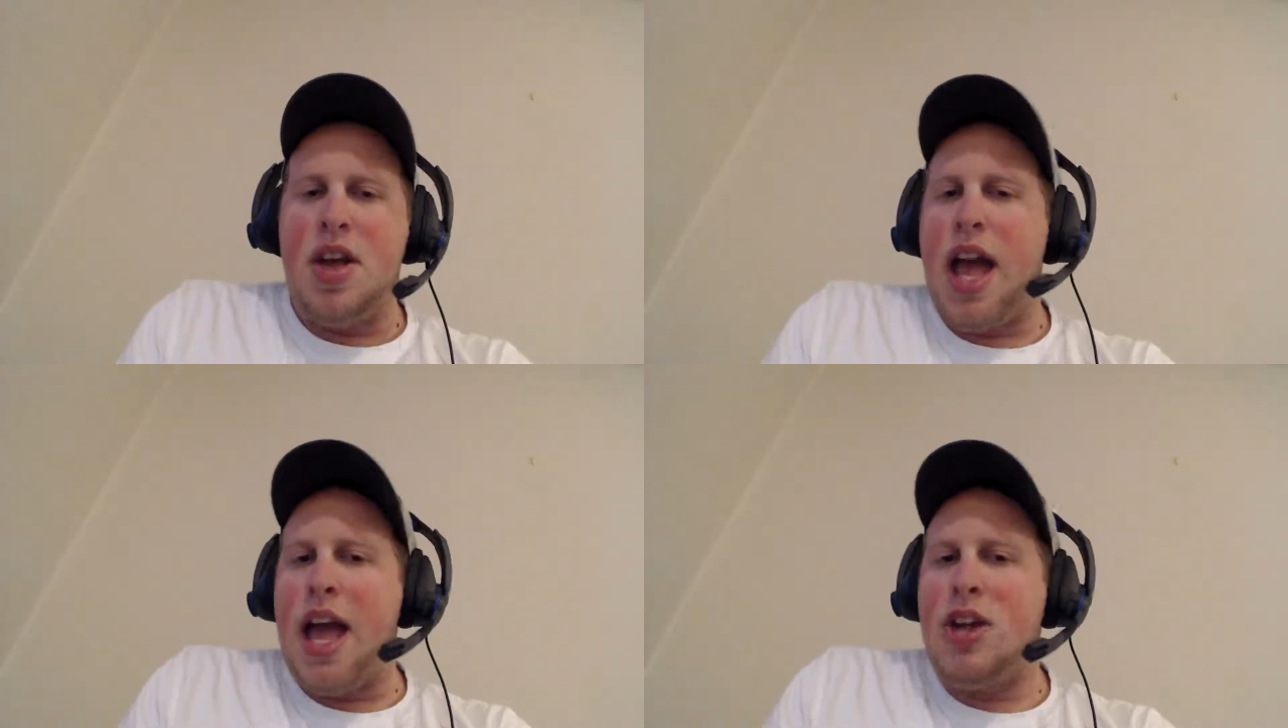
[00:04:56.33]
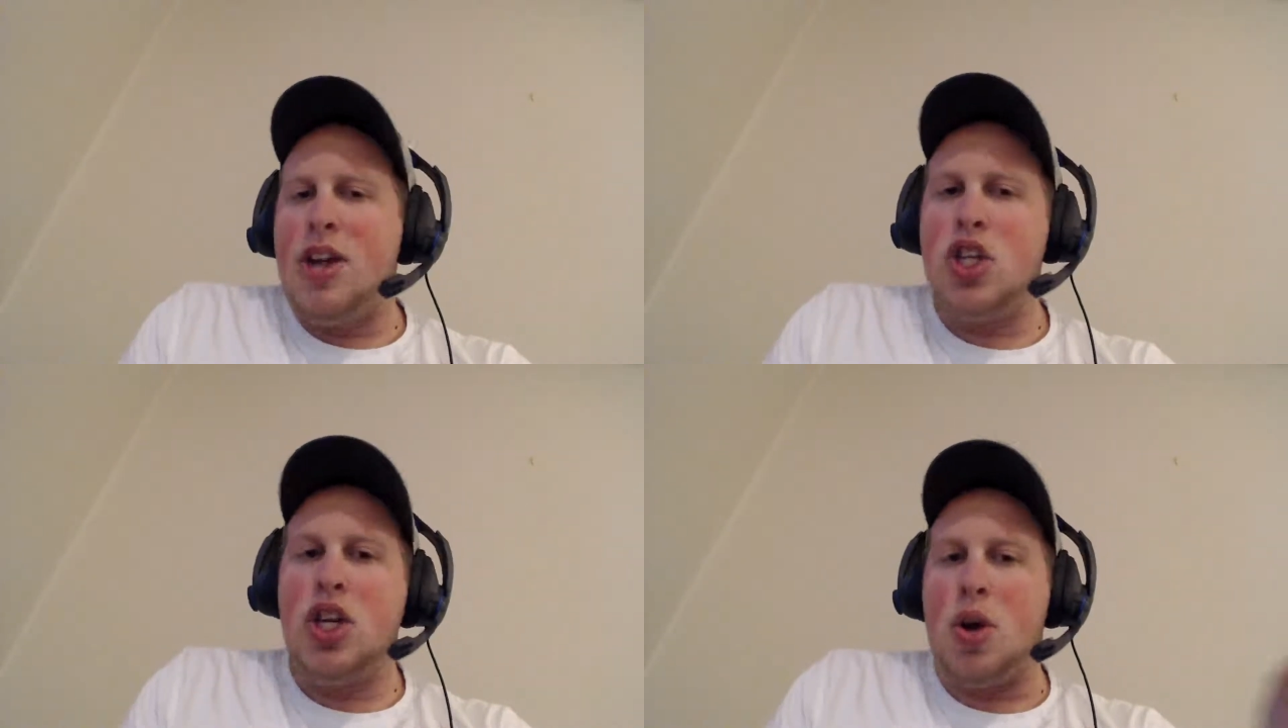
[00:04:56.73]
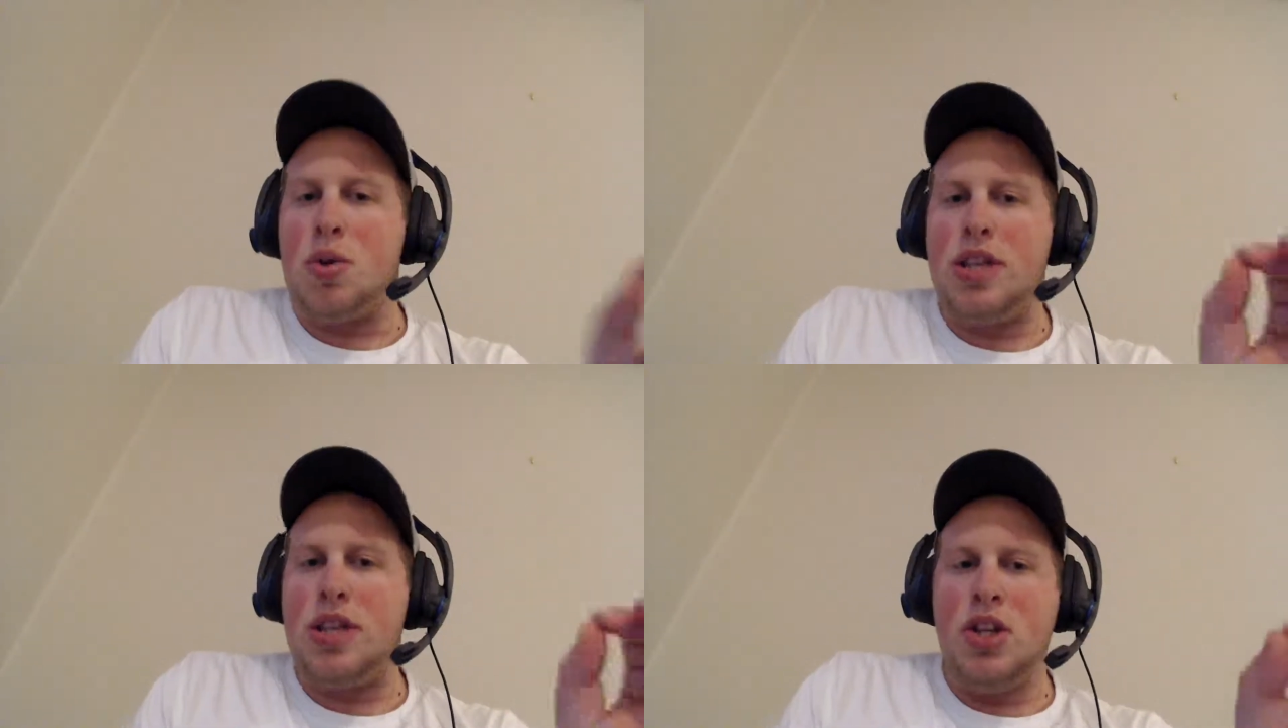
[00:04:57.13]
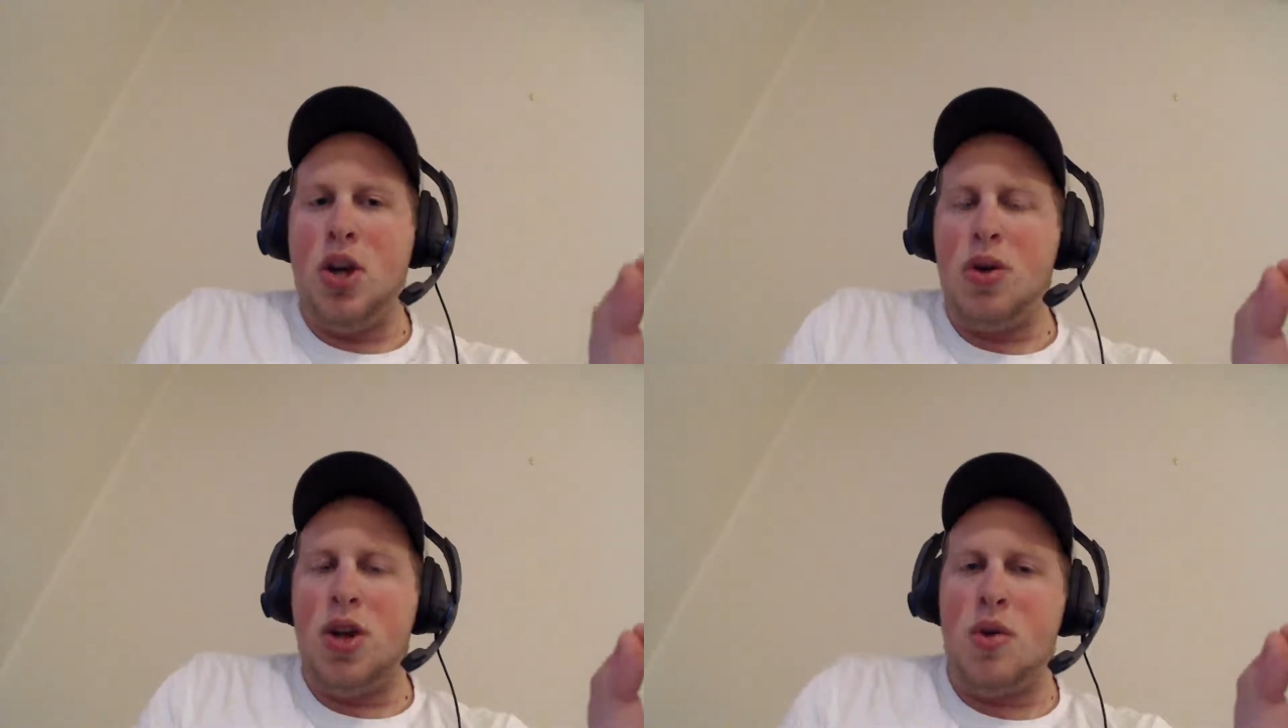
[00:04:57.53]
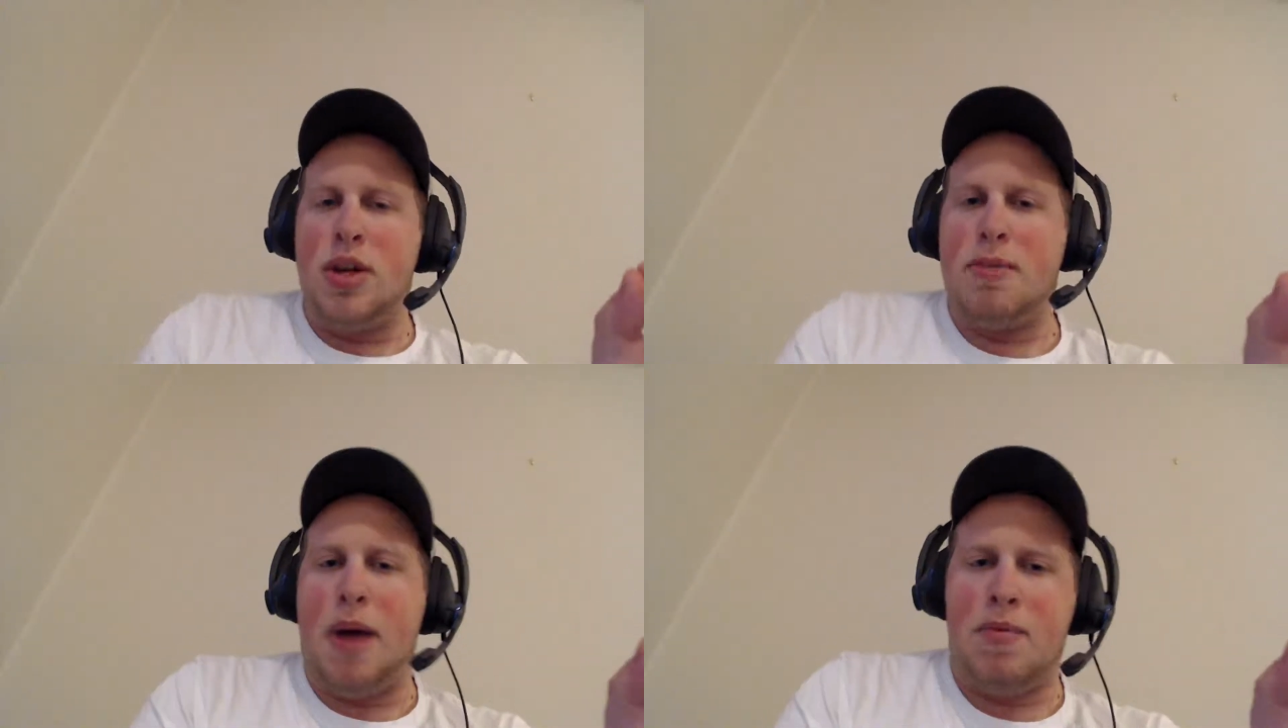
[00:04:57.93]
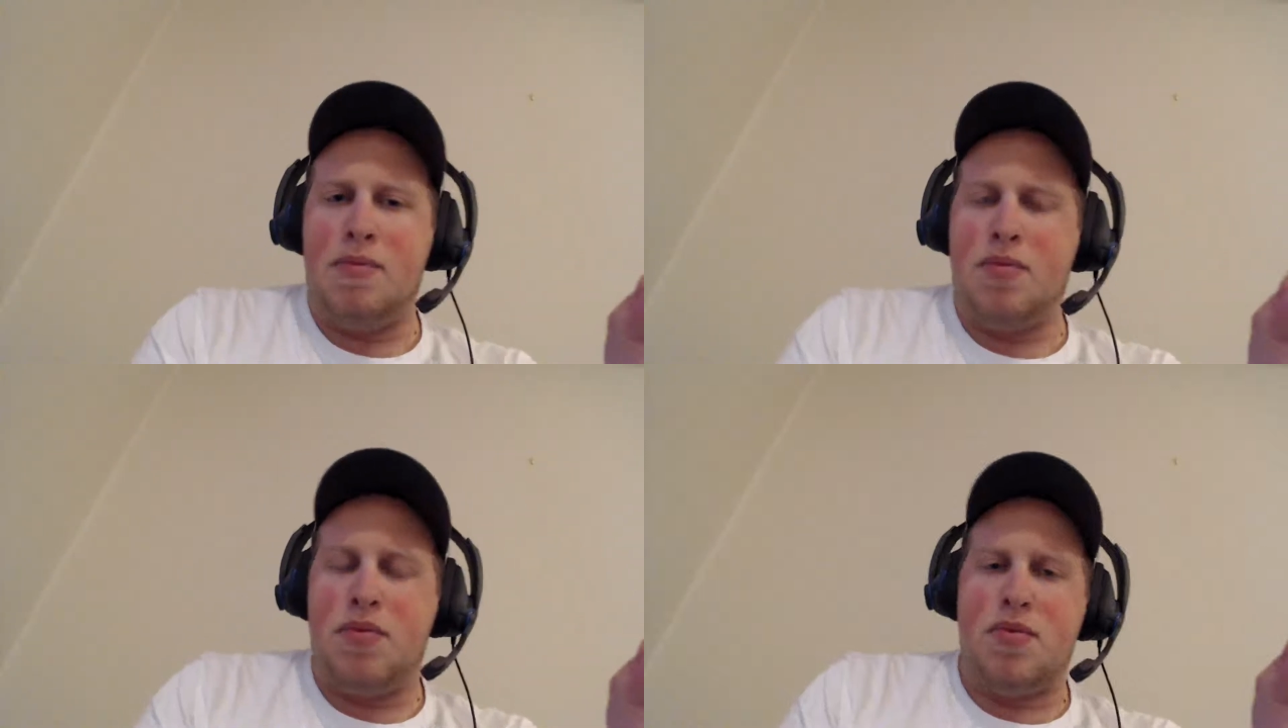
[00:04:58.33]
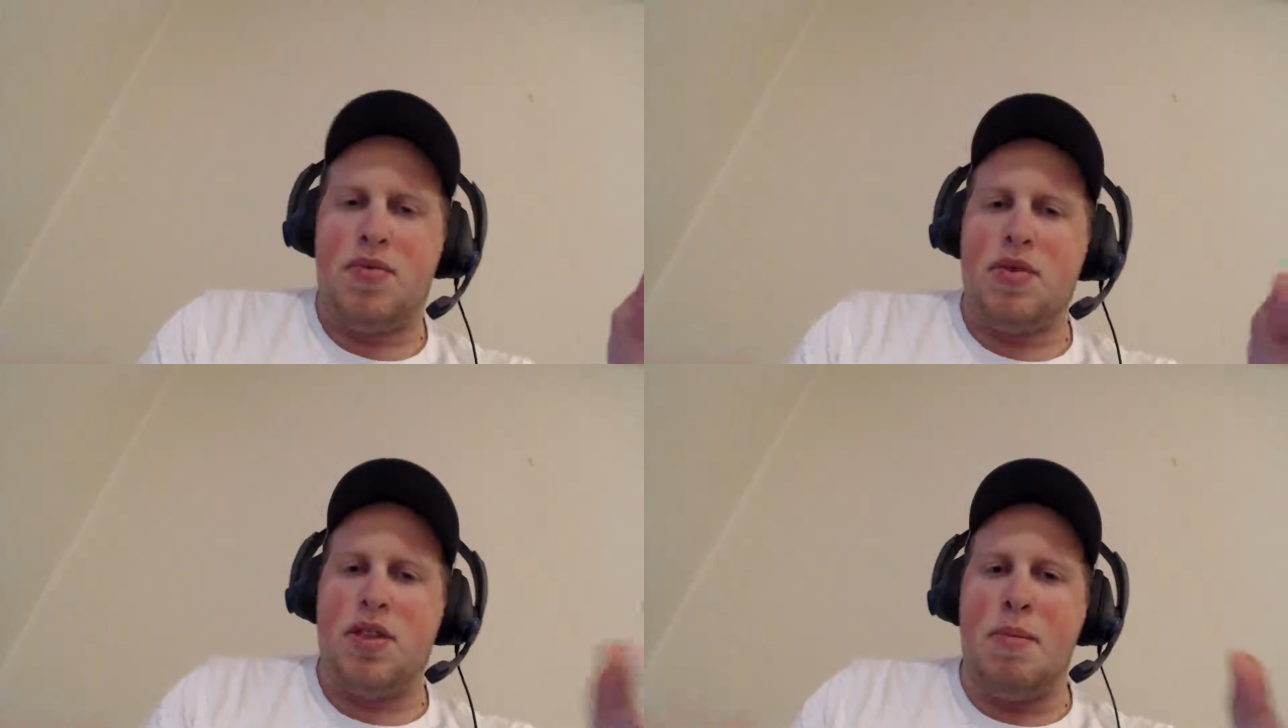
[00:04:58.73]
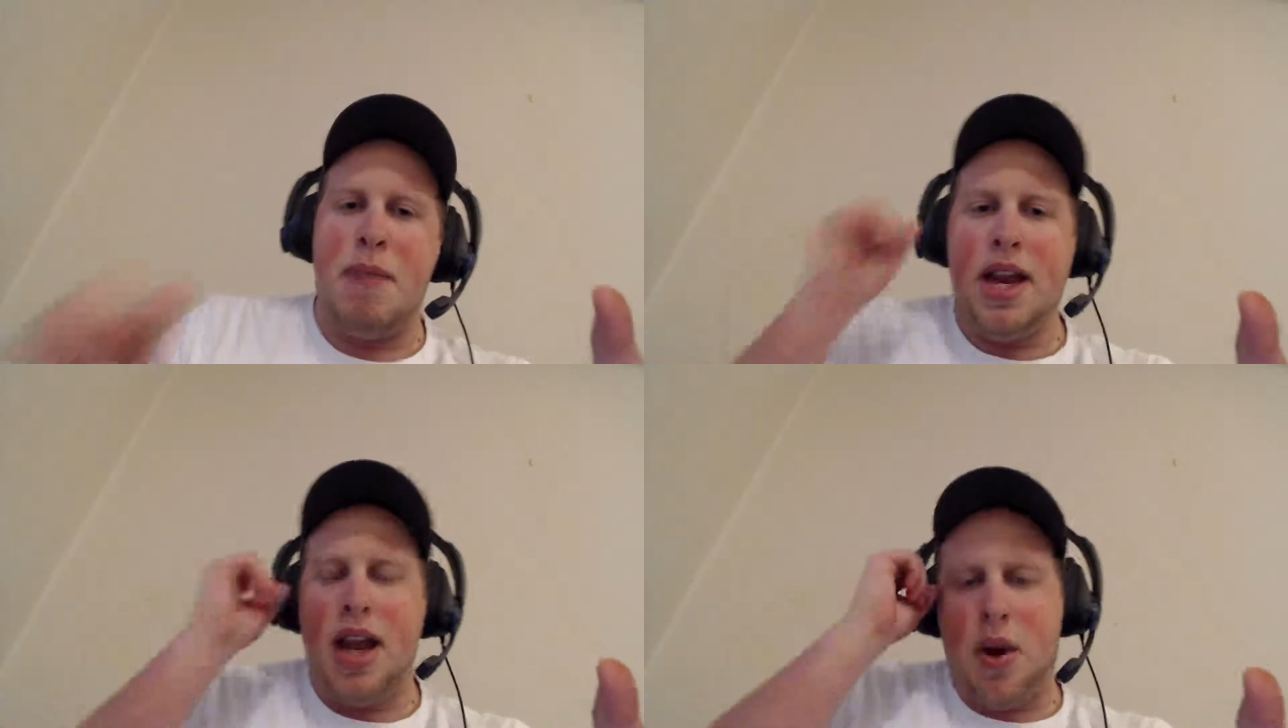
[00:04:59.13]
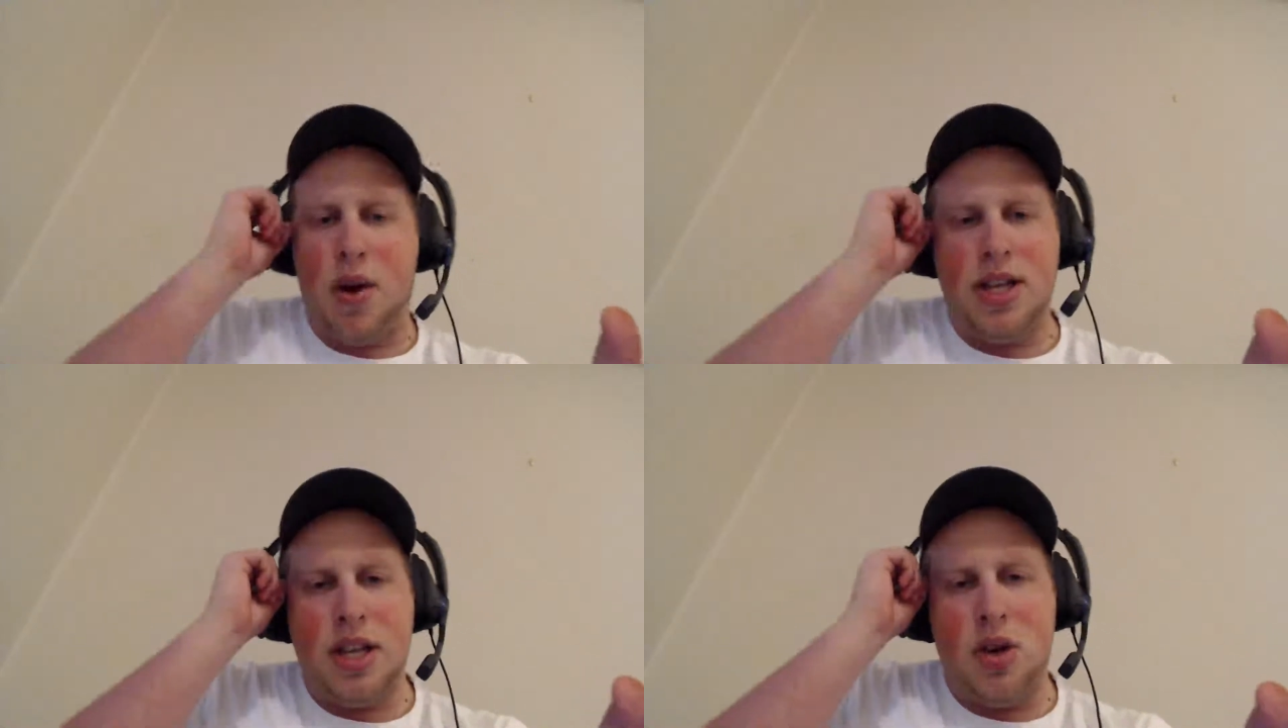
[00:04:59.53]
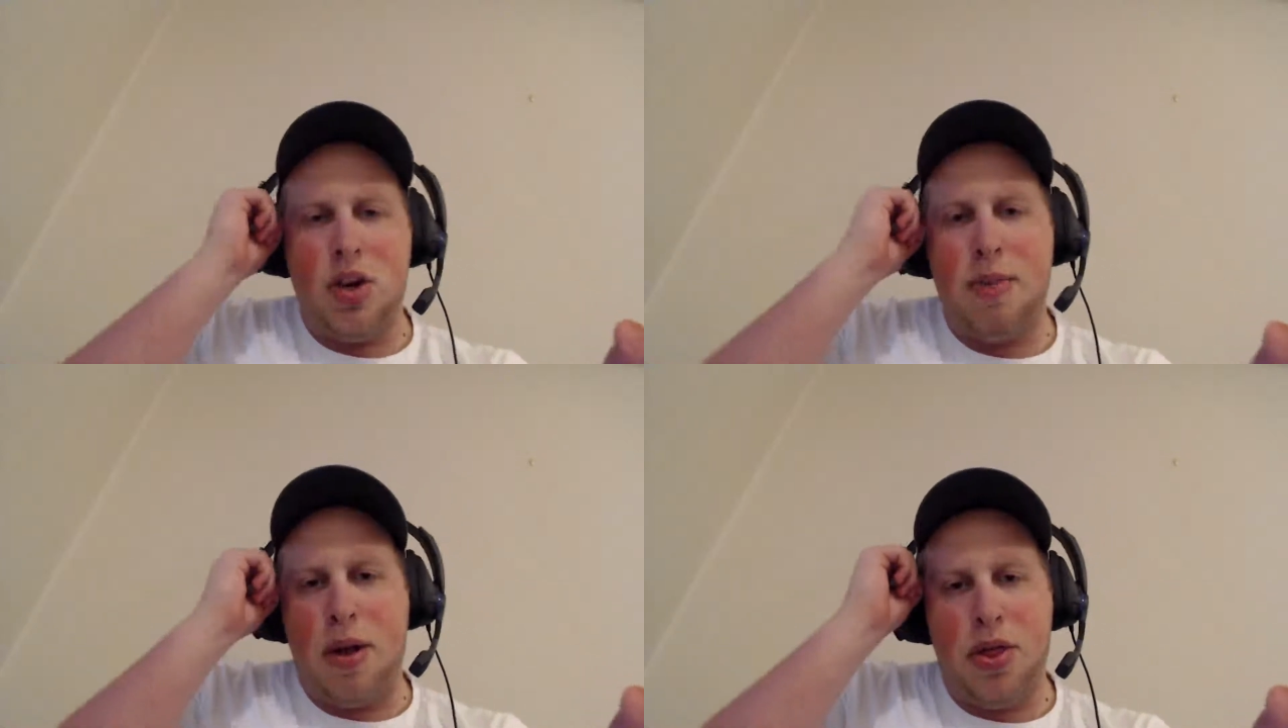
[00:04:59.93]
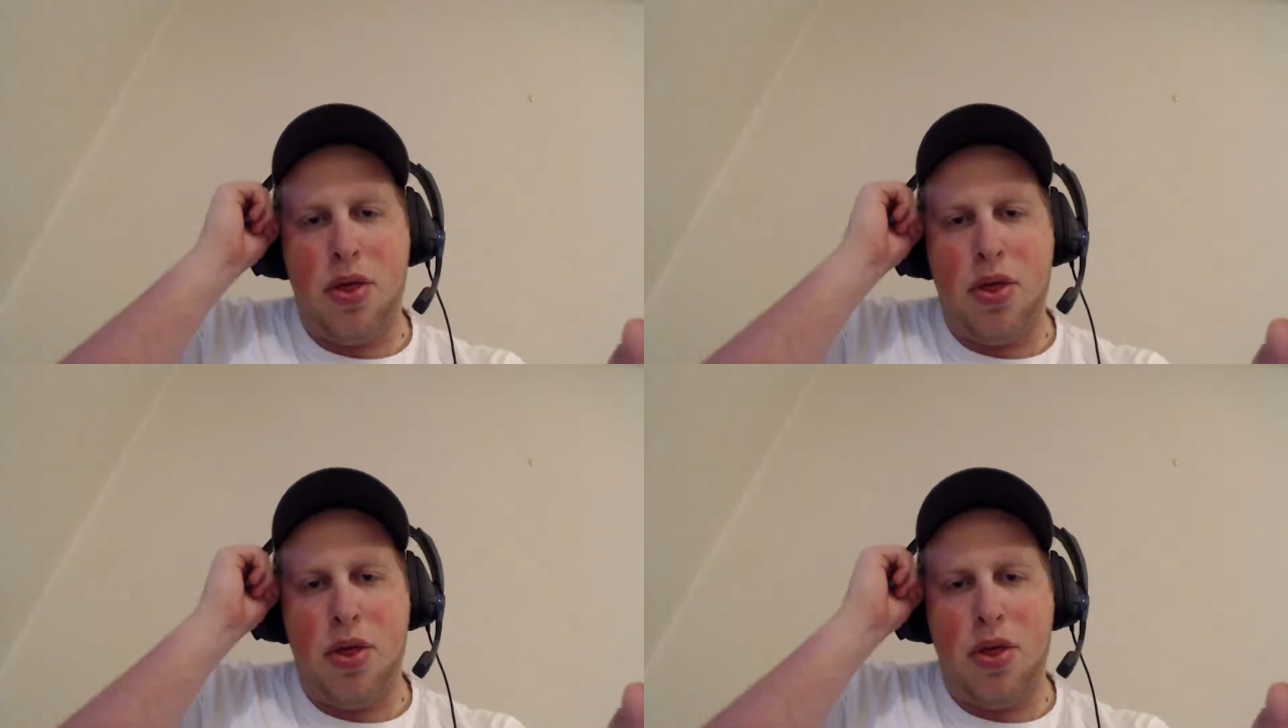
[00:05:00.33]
and just so you know, San Antonio is the main area of San Antonio is about